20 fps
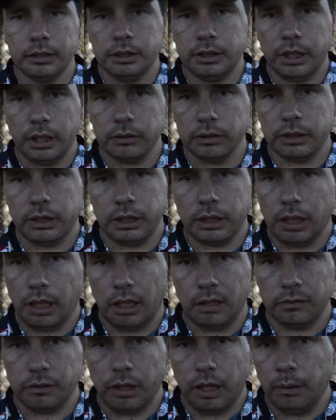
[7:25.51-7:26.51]
gel seat
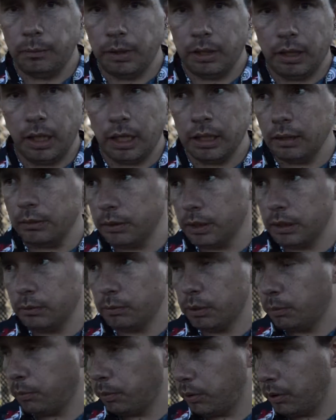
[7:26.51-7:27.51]
cover. I mean, I'm not going to
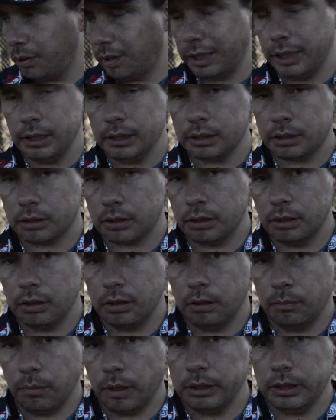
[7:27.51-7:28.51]
replace
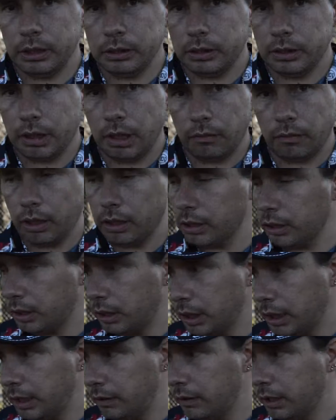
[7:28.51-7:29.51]
my gel seat cover. I'm going to
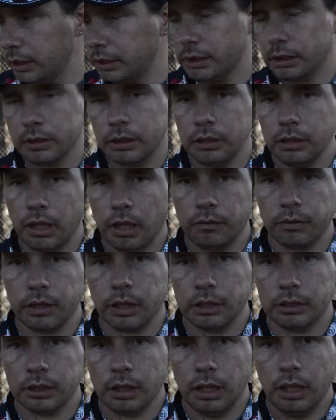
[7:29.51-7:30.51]
leave that gel seat cover
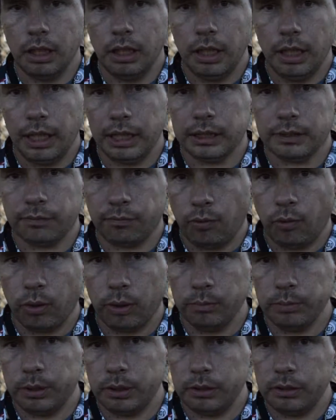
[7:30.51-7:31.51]
because it's
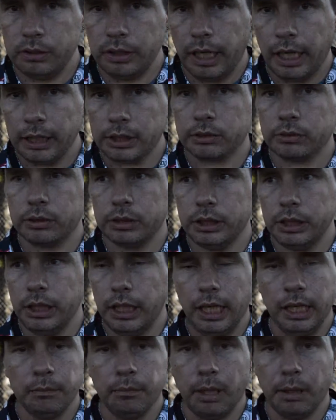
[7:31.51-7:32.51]
formed to the actual seat
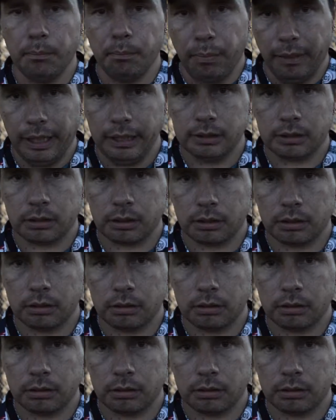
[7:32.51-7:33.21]
and my butt.